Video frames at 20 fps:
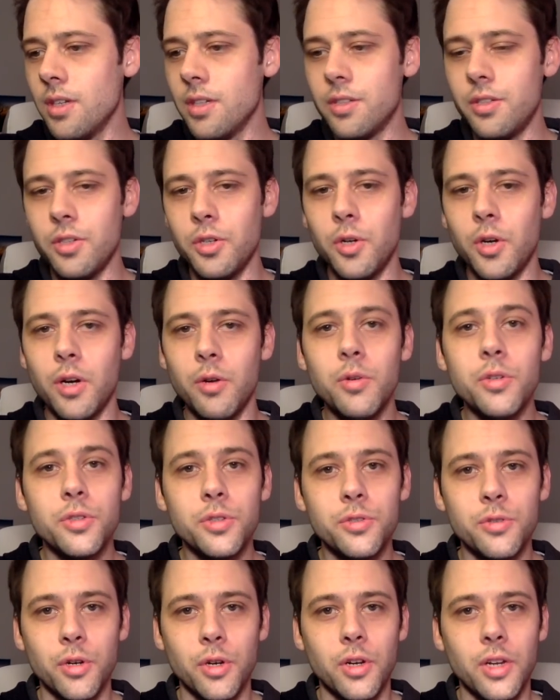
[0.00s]
So I was
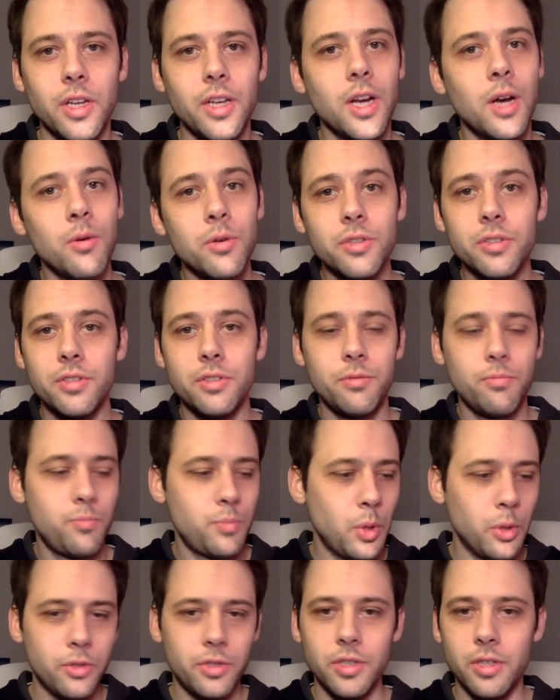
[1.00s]
struggling. I was
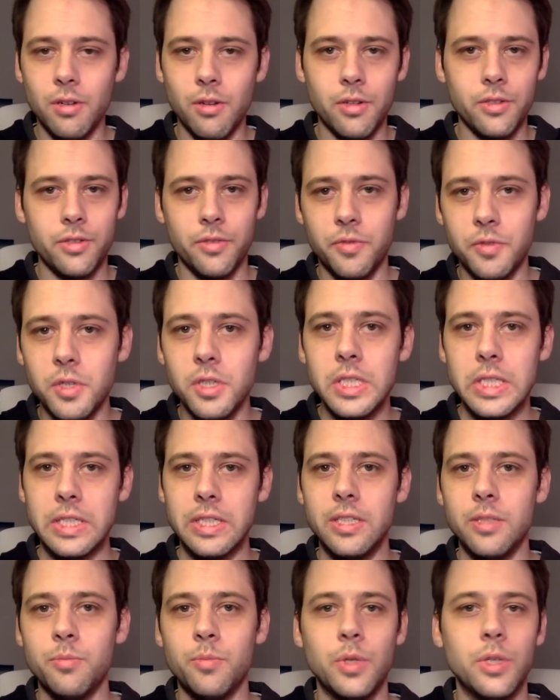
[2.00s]
posting lots of content,